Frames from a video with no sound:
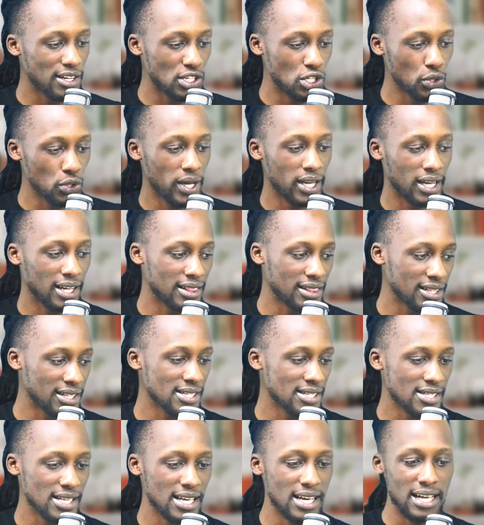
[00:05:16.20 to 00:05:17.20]
doing, and
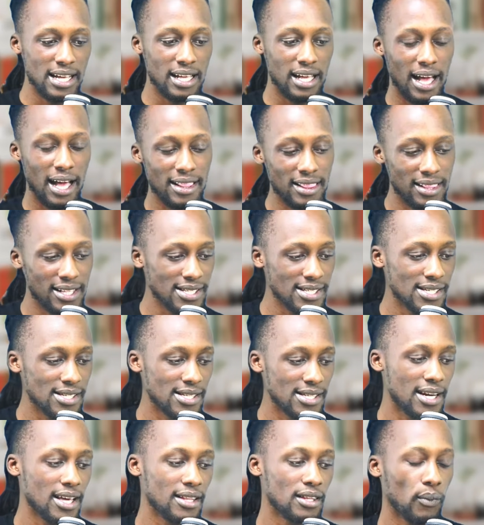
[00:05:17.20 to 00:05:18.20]
this is
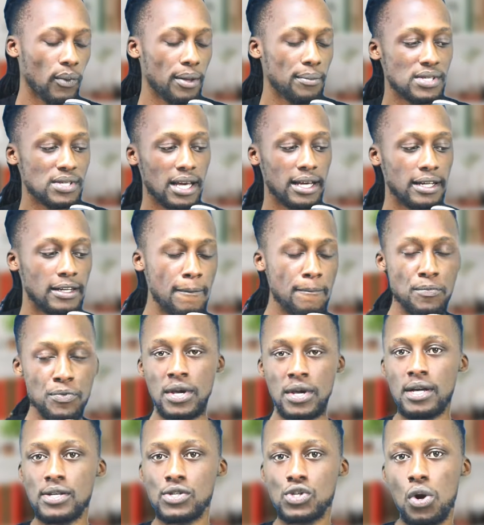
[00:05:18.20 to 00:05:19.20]
another website.
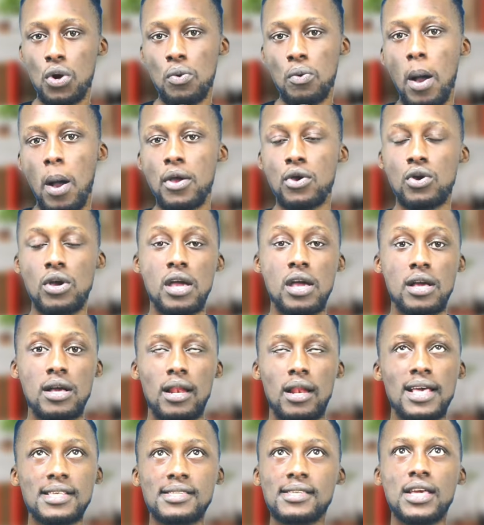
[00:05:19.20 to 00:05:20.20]
So
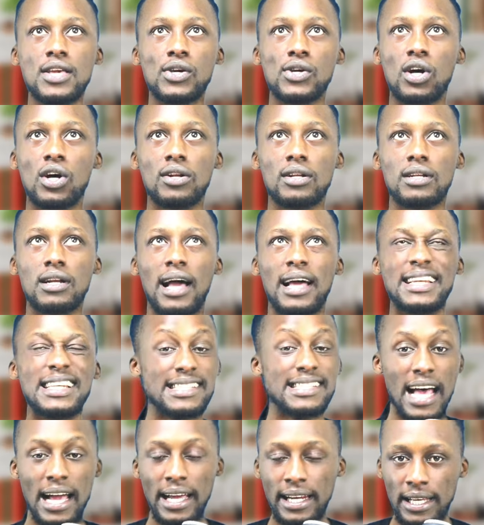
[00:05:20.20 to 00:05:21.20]
let's say you're not a
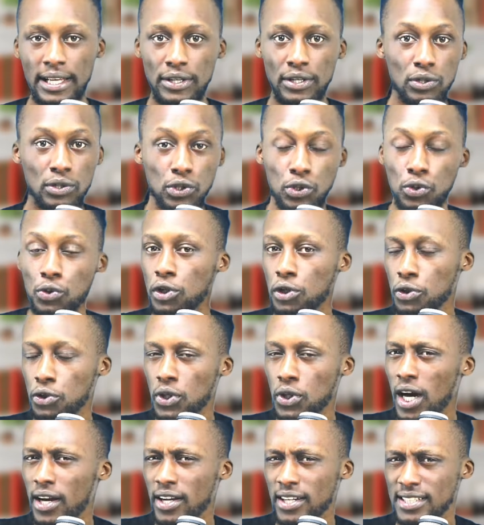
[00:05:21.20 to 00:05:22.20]
designer. You do not know
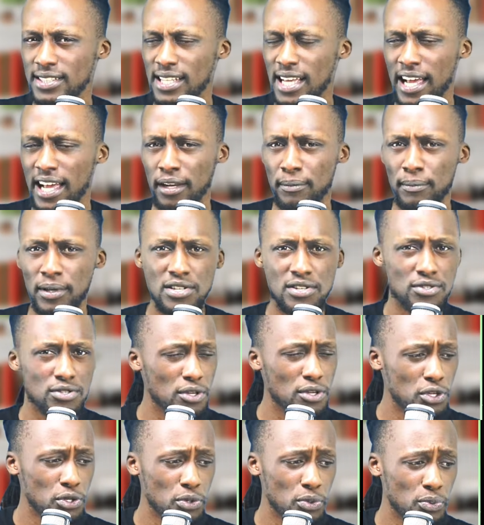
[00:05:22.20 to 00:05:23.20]
how to design, but
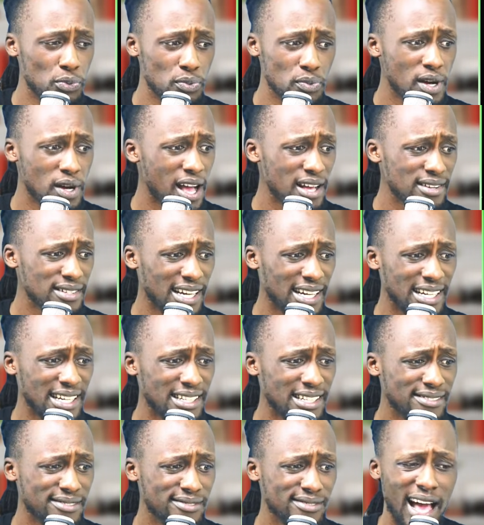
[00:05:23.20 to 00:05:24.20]
you can
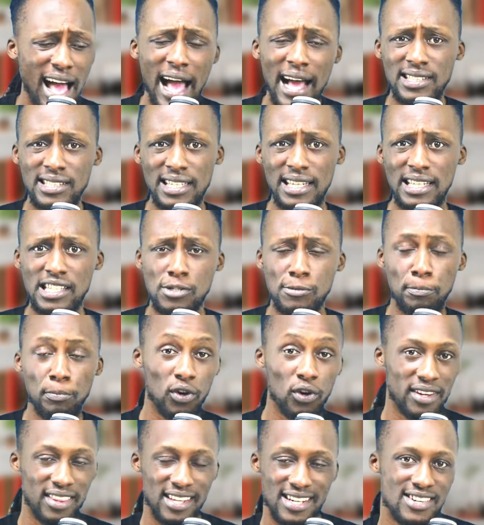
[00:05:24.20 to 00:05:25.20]
actually
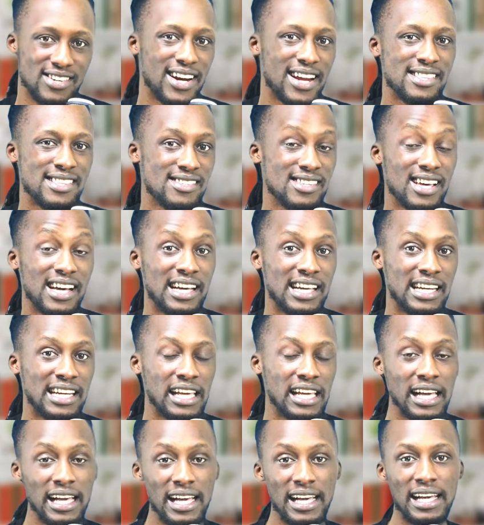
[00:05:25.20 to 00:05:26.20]
spot the trends
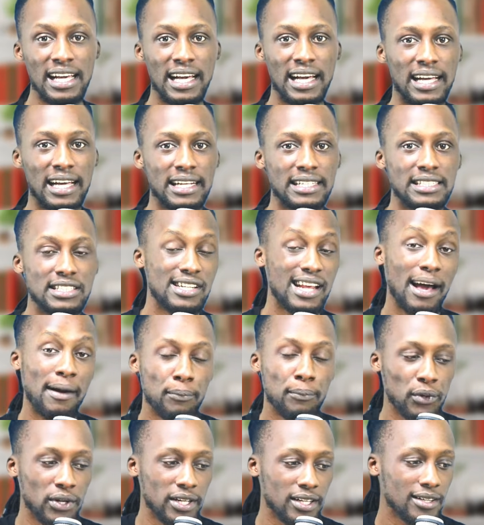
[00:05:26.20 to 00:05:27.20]
early and jump
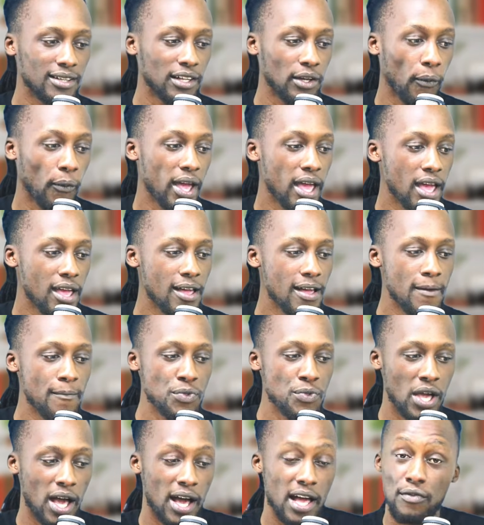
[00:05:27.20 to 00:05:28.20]
on it. The way,
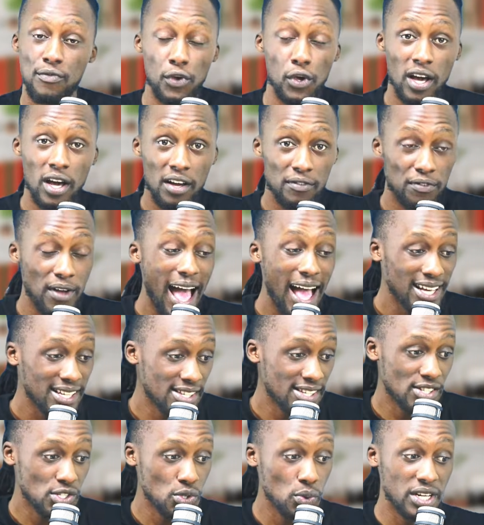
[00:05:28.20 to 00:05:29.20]
if you have
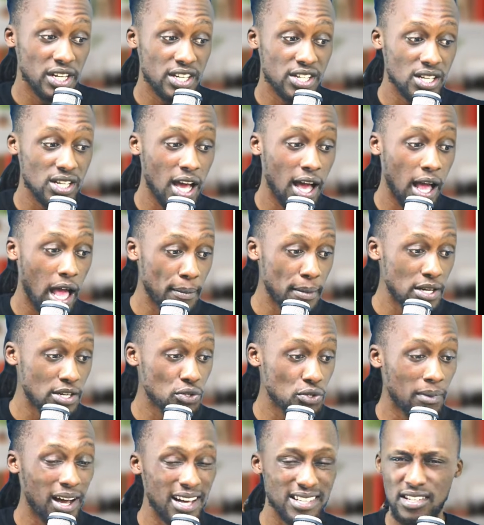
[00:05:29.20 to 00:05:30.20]
access to to
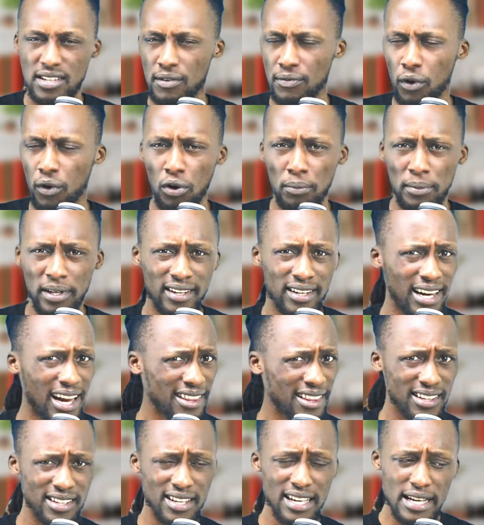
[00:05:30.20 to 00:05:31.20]
Match Informer and
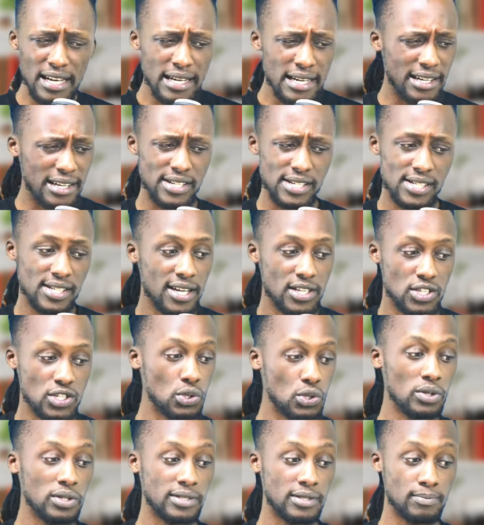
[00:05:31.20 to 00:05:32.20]
other research tools,